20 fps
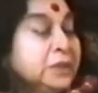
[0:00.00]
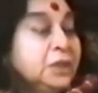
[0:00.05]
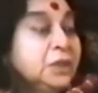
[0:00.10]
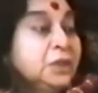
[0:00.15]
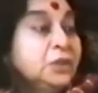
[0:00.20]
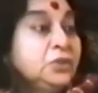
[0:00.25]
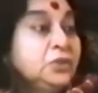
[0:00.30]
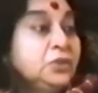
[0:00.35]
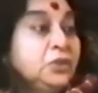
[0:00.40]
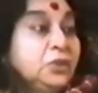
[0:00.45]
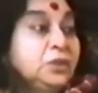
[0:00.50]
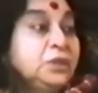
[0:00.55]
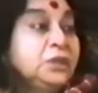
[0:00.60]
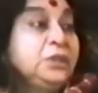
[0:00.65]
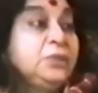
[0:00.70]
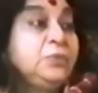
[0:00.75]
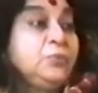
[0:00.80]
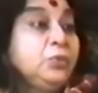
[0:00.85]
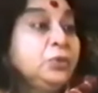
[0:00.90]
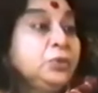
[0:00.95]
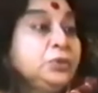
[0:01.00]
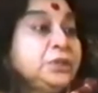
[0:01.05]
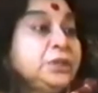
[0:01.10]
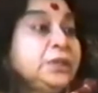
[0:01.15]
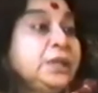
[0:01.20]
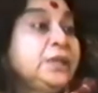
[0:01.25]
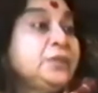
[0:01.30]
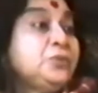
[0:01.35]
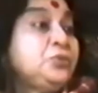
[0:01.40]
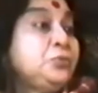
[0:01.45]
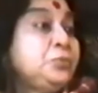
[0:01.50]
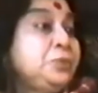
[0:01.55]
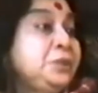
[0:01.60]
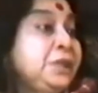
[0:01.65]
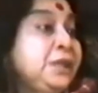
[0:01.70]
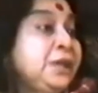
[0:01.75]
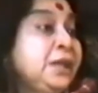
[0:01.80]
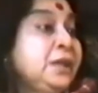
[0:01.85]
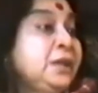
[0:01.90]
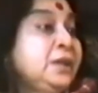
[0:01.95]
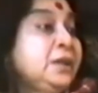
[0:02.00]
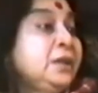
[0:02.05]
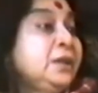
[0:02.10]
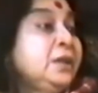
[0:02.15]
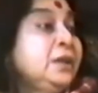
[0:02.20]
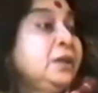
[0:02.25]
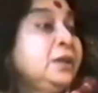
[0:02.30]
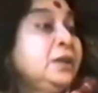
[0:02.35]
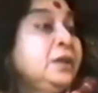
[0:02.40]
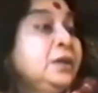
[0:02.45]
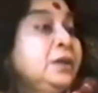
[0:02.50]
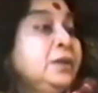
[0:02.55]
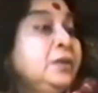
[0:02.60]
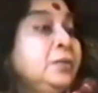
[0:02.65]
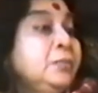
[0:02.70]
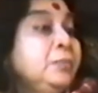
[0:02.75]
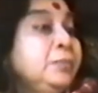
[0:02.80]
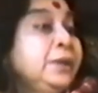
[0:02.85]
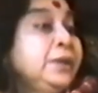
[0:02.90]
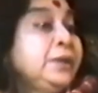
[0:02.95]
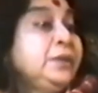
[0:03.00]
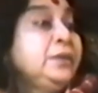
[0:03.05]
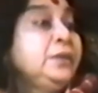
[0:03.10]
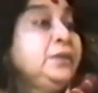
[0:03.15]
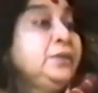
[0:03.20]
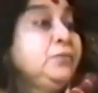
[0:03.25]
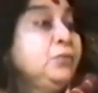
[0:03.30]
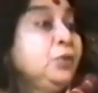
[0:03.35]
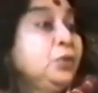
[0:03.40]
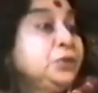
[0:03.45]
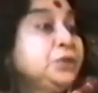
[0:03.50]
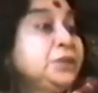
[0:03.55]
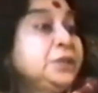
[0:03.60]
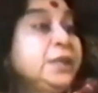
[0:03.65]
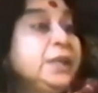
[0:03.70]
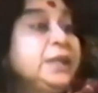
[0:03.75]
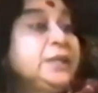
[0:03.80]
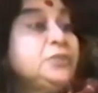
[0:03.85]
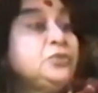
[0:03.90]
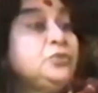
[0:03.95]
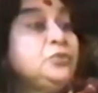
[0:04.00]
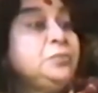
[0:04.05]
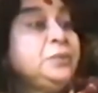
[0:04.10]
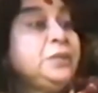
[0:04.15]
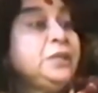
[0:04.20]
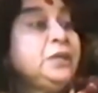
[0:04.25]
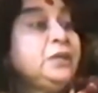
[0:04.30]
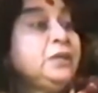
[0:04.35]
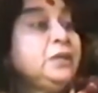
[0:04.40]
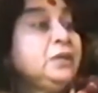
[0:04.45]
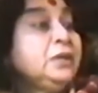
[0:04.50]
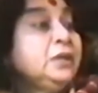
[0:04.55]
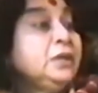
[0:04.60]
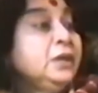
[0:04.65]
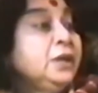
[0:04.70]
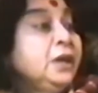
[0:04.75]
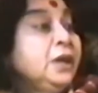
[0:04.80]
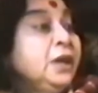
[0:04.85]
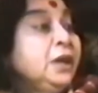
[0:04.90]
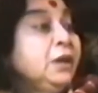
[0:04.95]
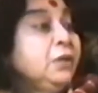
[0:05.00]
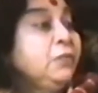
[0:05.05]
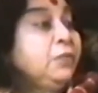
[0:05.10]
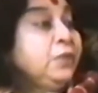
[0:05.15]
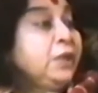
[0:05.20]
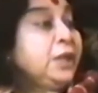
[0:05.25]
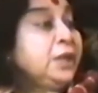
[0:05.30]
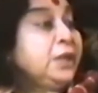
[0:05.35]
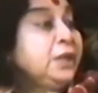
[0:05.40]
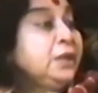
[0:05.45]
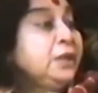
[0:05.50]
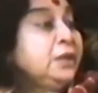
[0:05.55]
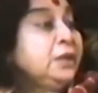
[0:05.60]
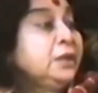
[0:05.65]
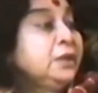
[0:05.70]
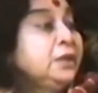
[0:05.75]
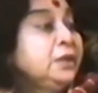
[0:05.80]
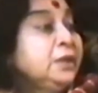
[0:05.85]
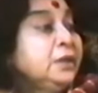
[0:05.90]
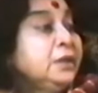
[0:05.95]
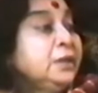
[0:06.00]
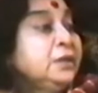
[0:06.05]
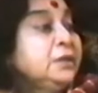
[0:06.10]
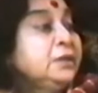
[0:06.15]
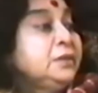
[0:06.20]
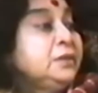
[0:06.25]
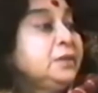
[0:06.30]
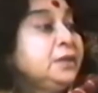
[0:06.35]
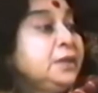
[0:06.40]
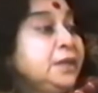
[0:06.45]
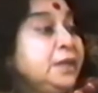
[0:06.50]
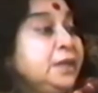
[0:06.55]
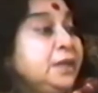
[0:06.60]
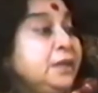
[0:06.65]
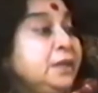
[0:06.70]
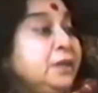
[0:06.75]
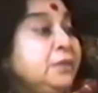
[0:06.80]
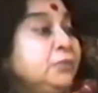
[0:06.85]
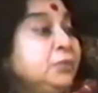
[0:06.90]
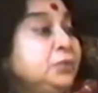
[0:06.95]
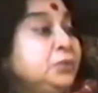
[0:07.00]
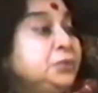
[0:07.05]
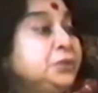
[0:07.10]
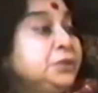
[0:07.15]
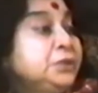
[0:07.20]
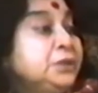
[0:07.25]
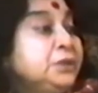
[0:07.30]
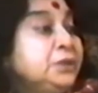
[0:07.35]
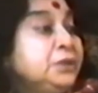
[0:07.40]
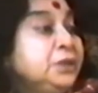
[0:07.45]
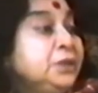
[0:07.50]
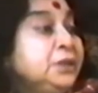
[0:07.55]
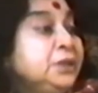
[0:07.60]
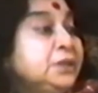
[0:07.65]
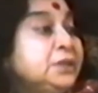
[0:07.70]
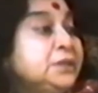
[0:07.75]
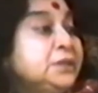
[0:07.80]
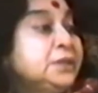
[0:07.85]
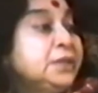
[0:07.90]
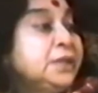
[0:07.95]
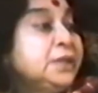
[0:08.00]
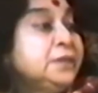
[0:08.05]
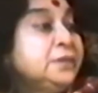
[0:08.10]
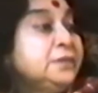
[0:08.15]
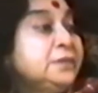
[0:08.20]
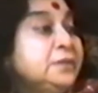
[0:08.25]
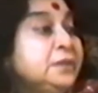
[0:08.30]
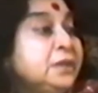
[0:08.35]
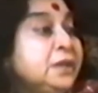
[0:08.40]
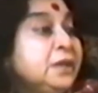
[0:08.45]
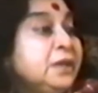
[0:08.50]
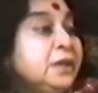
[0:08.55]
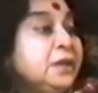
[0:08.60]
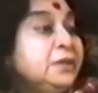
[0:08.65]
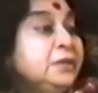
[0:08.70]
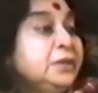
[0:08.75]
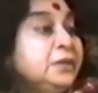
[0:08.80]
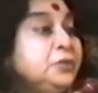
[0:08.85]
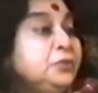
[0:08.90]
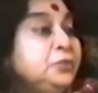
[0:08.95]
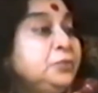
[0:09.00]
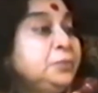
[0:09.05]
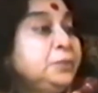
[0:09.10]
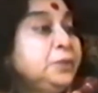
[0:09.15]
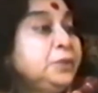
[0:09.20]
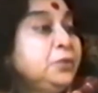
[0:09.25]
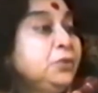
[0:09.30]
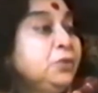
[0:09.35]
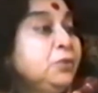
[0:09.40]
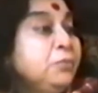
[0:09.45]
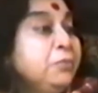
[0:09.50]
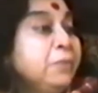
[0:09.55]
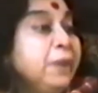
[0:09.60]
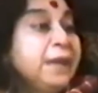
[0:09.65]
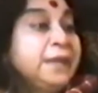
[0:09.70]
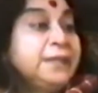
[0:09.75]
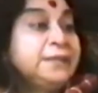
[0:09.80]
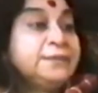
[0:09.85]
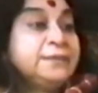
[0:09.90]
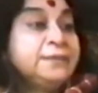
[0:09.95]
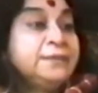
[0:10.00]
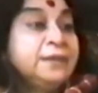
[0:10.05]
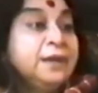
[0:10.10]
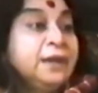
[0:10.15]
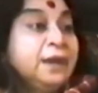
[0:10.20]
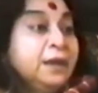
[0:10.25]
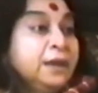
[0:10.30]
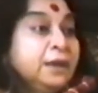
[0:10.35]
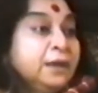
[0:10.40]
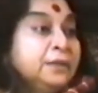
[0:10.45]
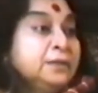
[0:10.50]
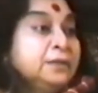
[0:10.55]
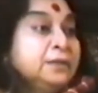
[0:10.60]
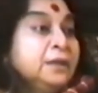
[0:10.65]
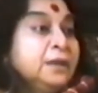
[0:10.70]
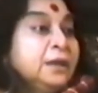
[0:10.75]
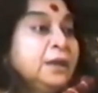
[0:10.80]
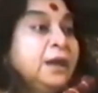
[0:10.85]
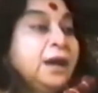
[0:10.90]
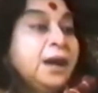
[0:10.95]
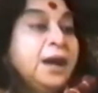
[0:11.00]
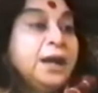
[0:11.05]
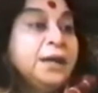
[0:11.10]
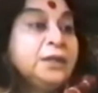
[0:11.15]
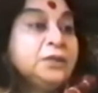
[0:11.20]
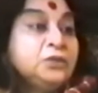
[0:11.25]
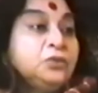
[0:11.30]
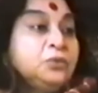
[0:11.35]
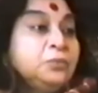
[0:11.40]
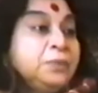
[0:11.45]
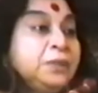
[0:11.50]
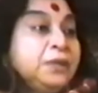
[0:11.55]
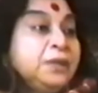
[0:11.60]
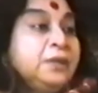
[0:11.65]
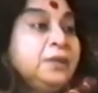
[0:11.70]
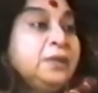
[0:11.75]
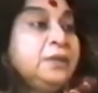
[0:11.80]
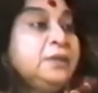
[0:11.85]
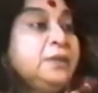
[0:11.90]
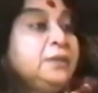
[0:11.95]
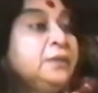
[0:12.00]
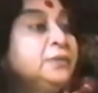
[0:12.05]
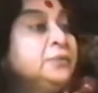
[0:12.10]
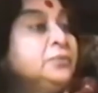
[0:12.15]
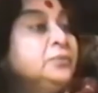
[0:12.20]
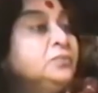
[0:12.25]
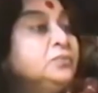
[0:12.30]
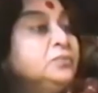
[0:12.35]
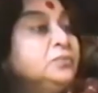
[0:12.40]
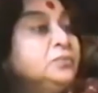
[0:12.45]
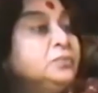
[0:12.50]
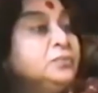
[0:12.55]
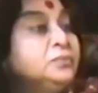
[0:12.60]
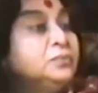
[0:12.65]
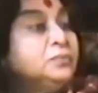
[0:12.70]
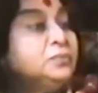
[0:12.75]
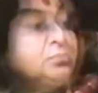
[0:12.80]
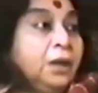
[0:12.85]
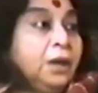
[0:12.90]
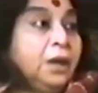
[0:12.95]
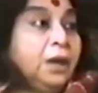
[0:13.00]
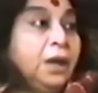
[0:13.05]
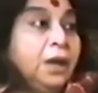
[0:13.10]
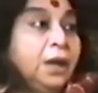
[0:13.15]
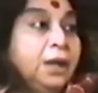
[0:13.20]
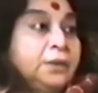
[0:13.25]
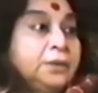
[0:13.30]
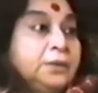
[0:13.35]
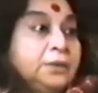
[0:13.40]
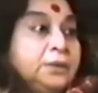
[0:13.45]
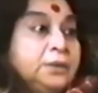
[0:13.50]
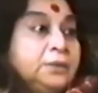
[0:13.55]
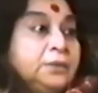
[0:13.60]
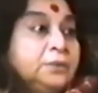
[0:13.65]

So the devotion has to be there, but the devotion has to be a very clean devotion in the sense there should be no malice in the heart. Heart should be clean. Heart,